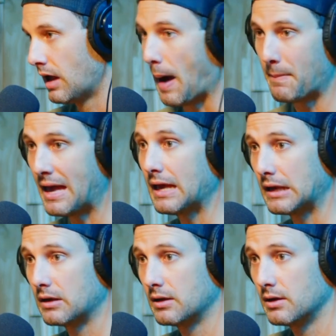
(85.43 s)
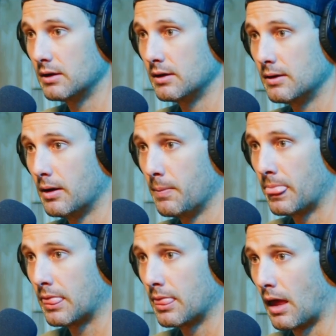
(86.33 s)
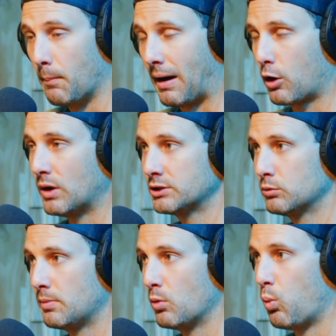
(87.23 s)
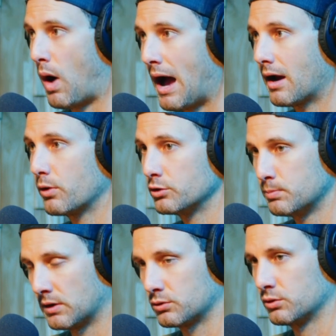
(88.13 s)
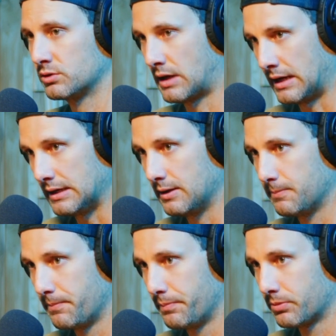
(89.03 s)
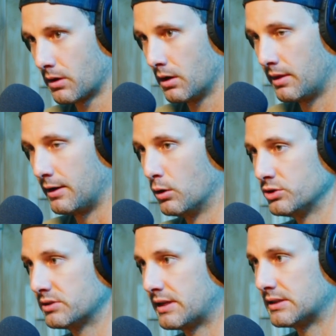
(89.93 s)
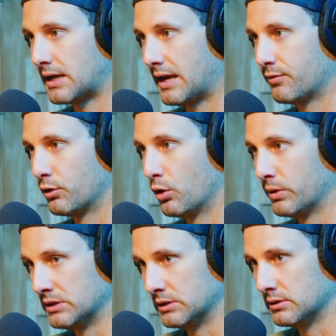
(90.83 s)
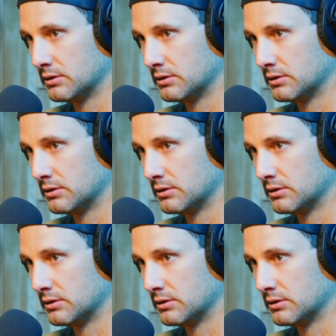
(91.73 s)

I bet. My question would be, why are those muscles tight? They don't just get tight for no reason.